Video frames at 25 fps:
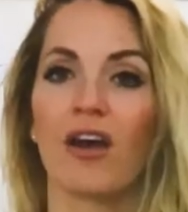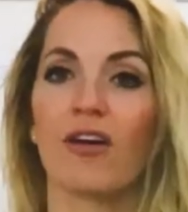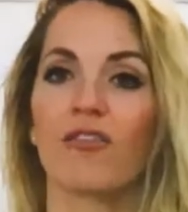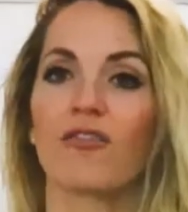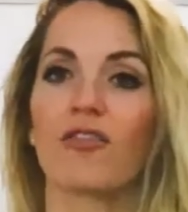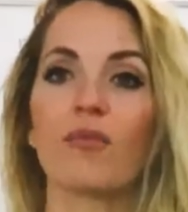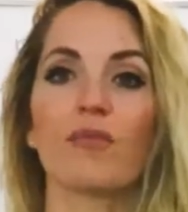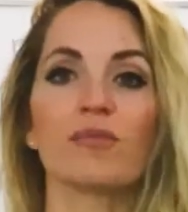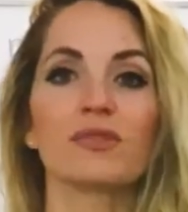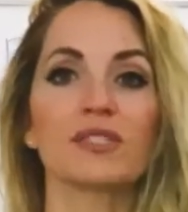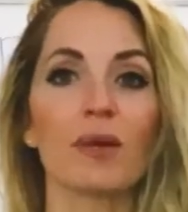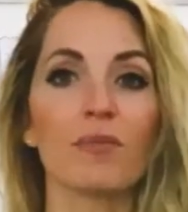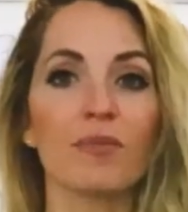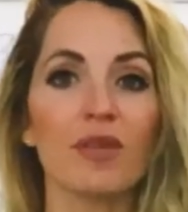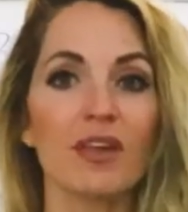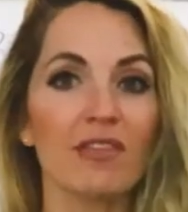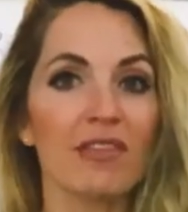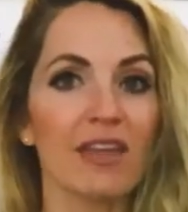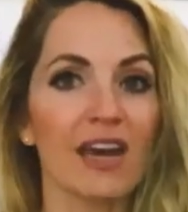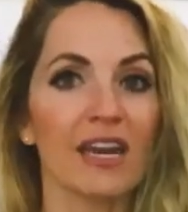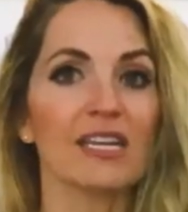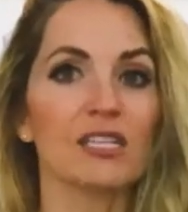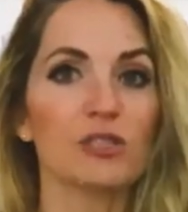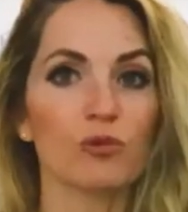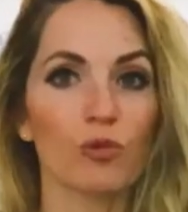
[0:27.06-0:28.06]
from something
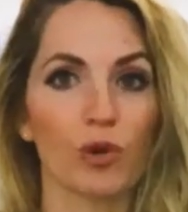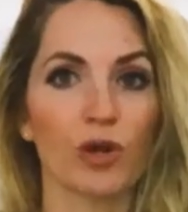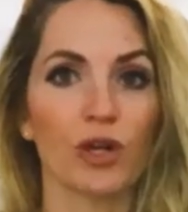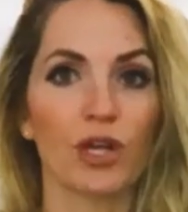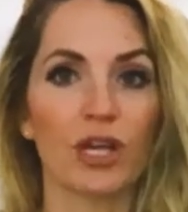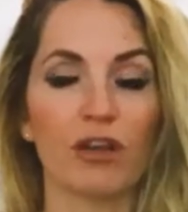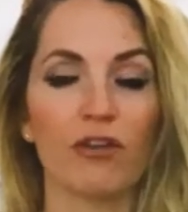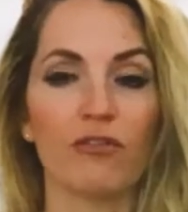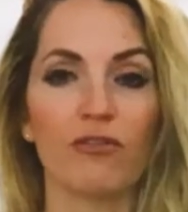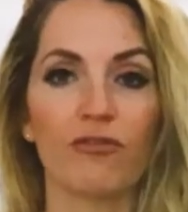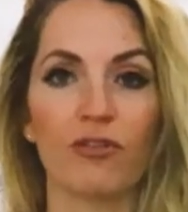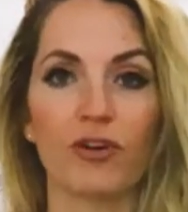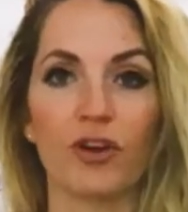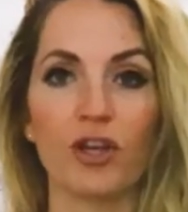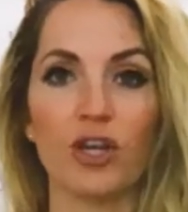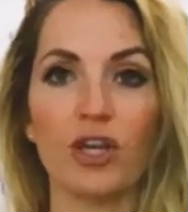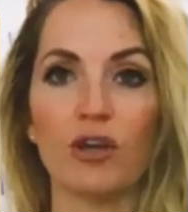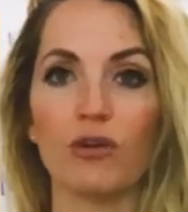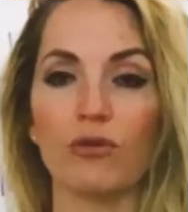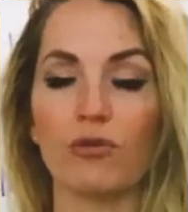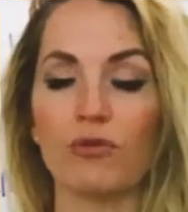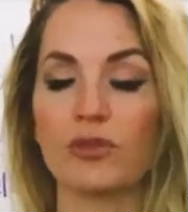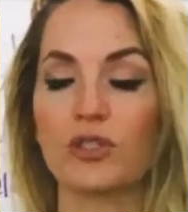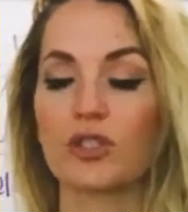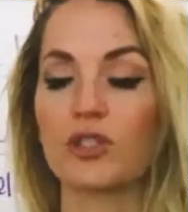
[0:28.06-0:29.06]
that is working for
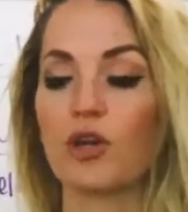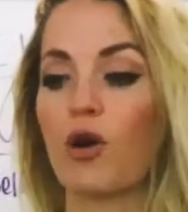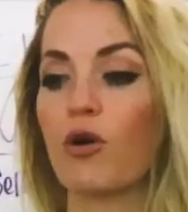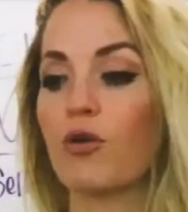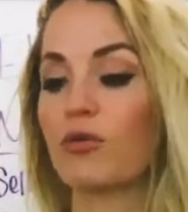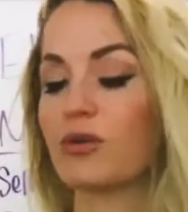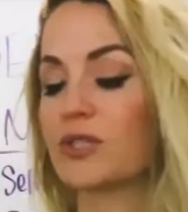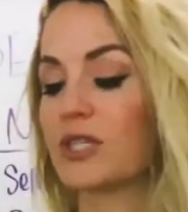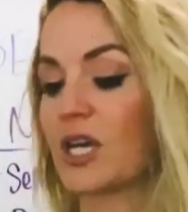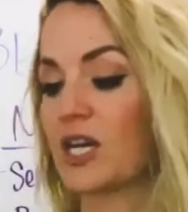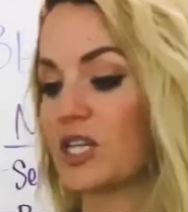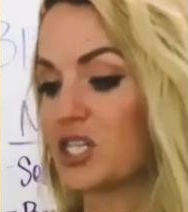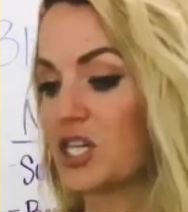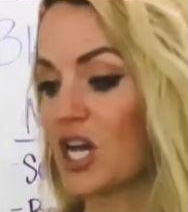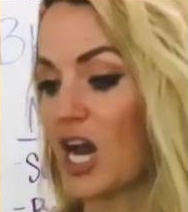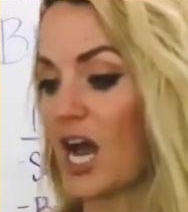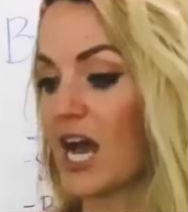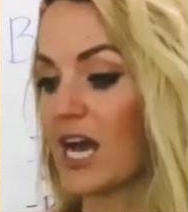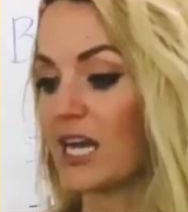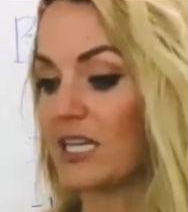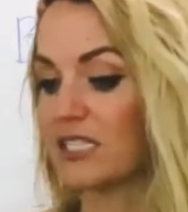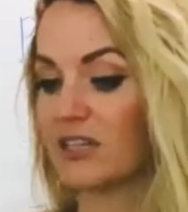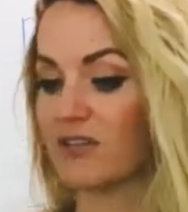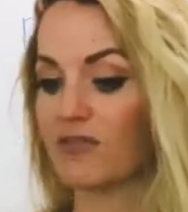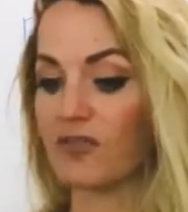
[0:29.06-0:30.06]
you. So such
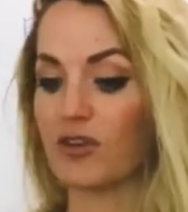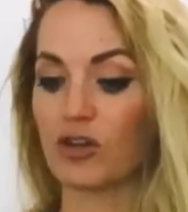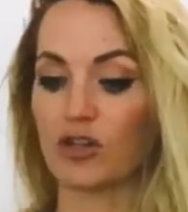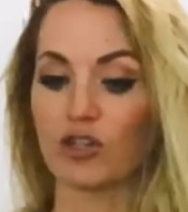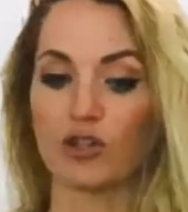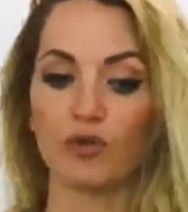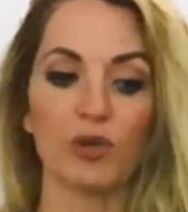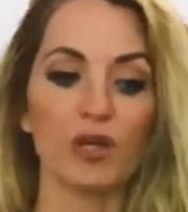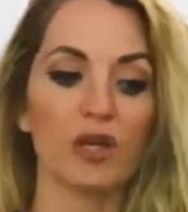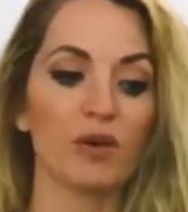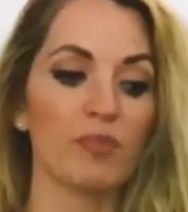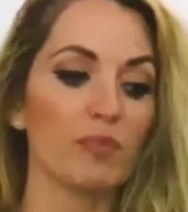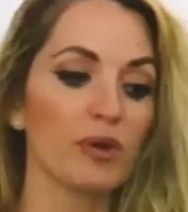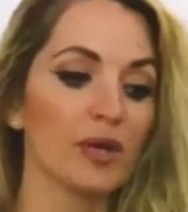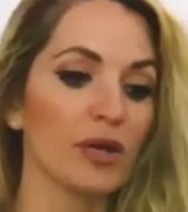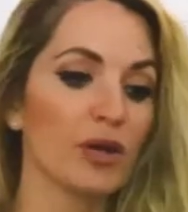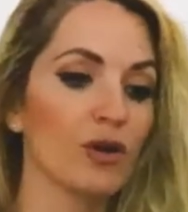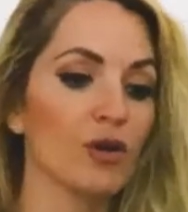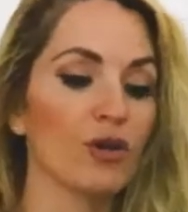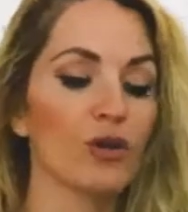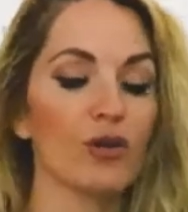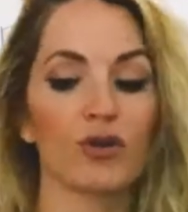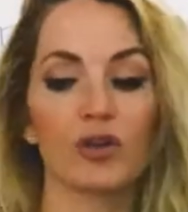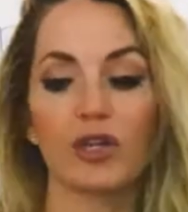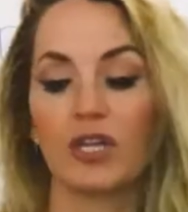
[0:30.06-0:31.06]
as if you're doing a pill
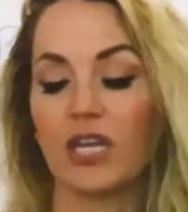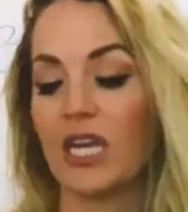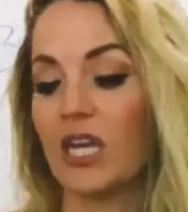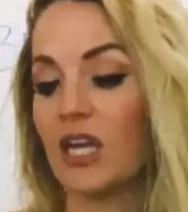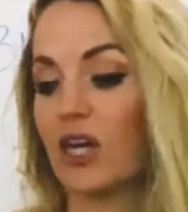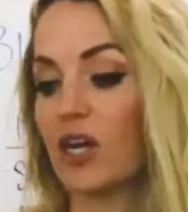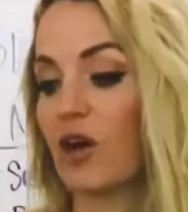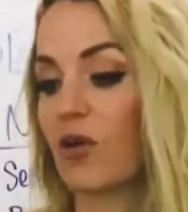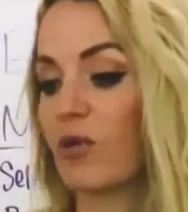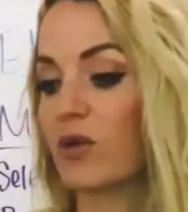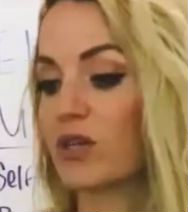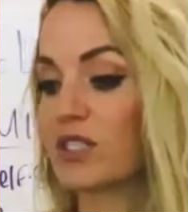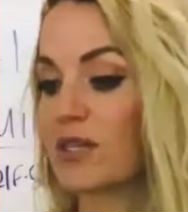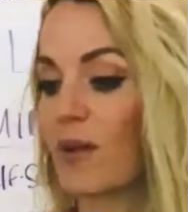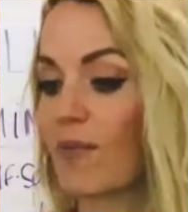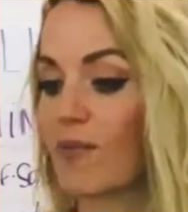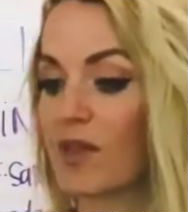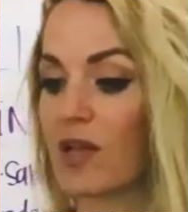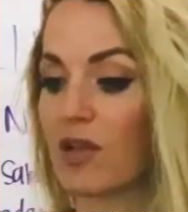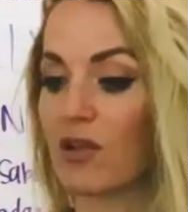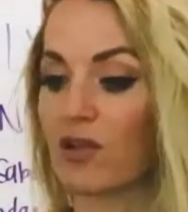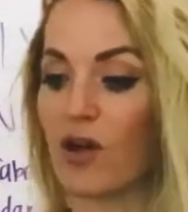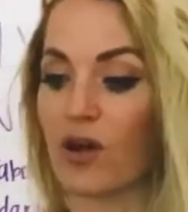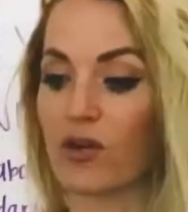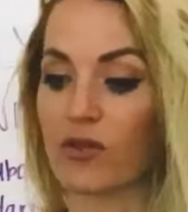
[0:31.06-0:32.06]
or a keto or
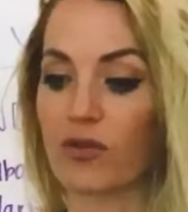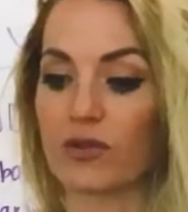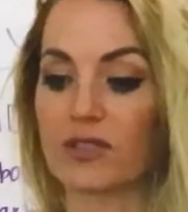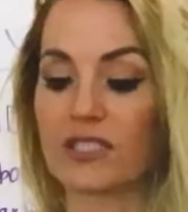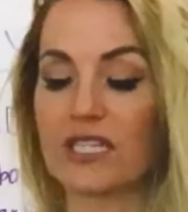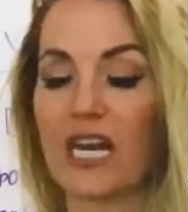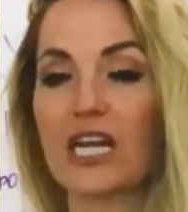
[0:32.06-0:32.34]
something along those